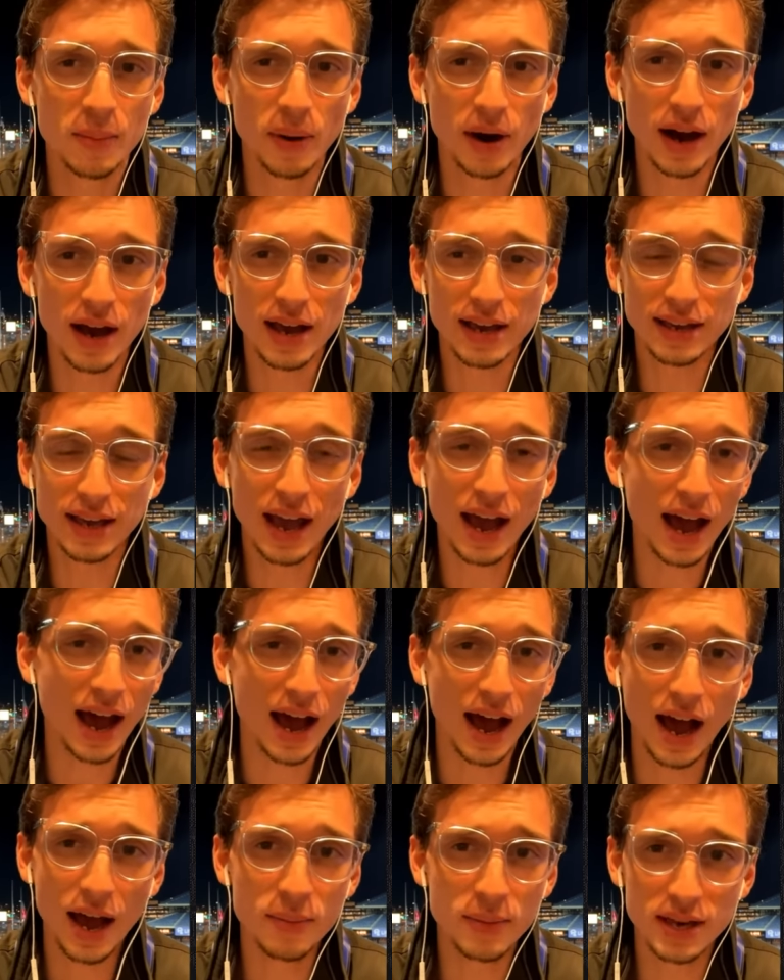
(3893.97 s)
But
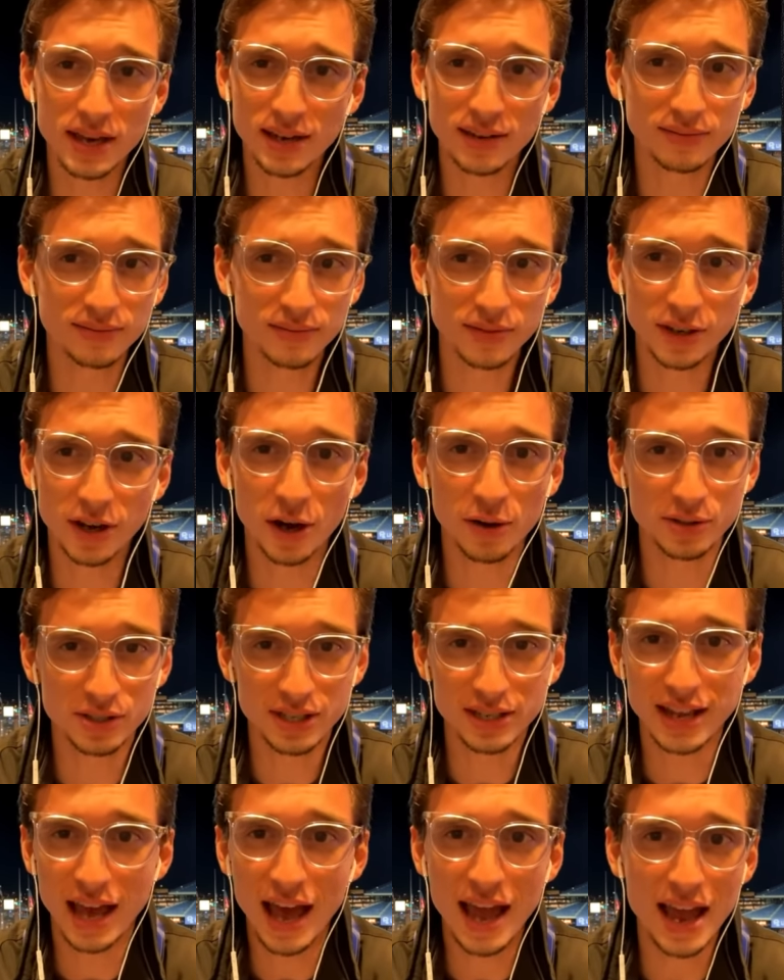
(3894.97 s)
yeah, I mean, you know,
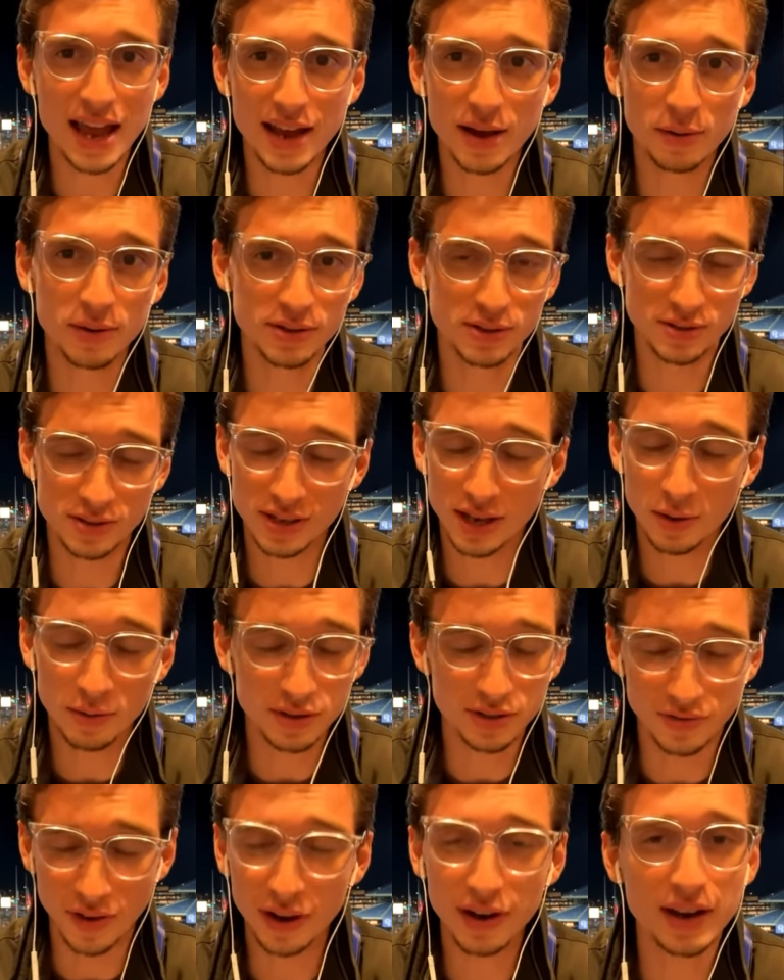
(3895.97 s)
today it was it
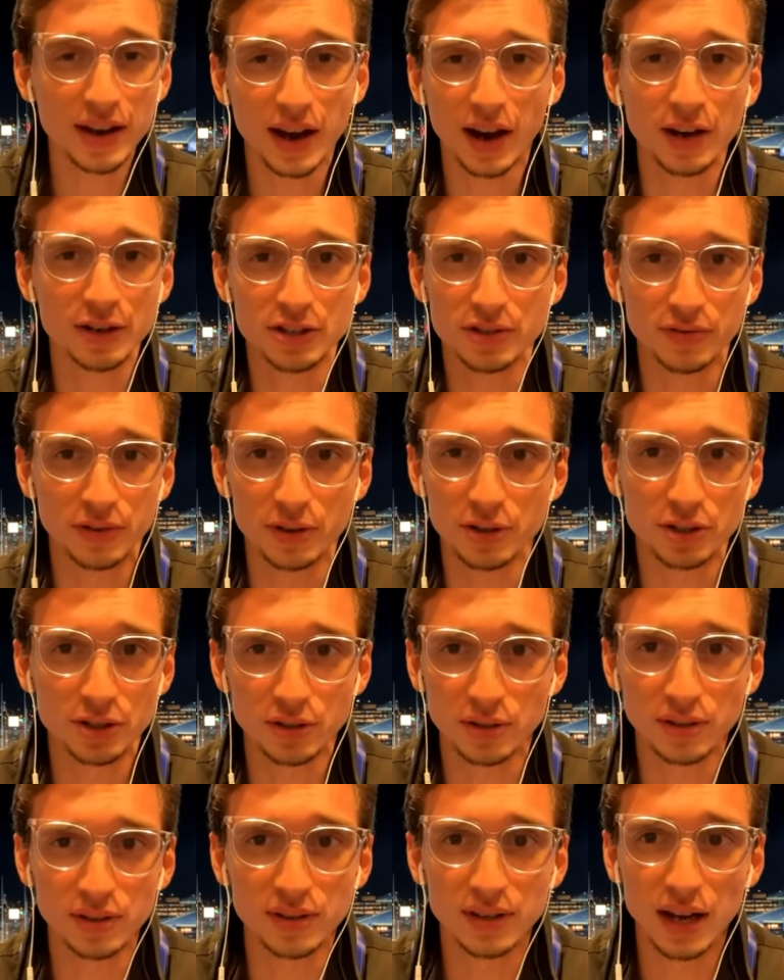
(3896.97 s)
was very
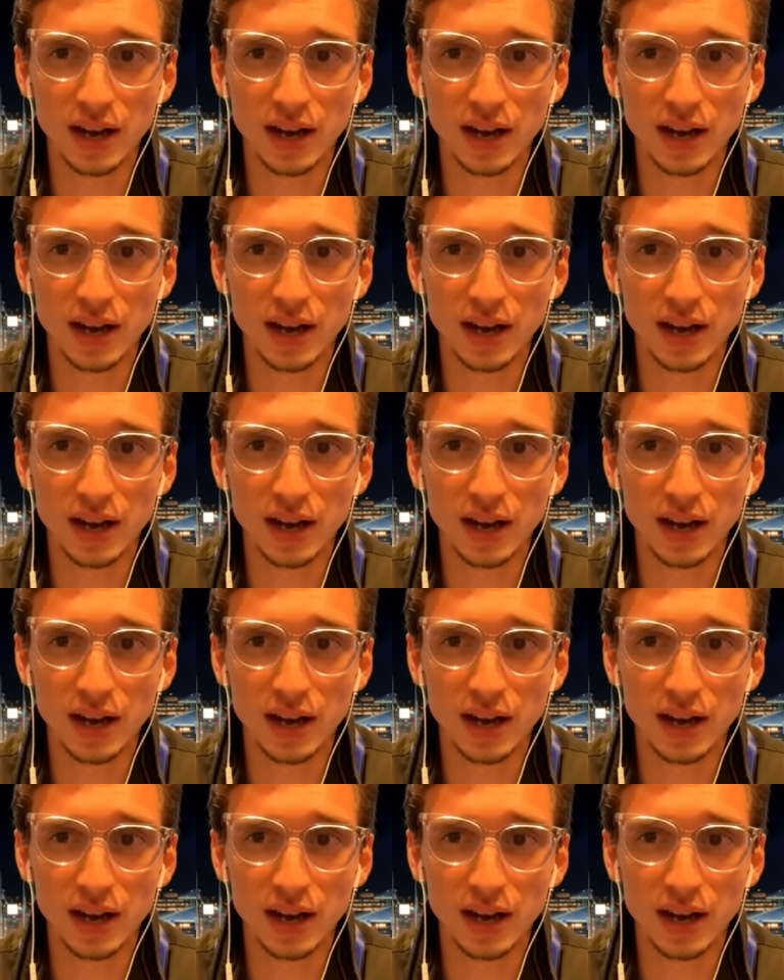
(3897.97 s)
controversial.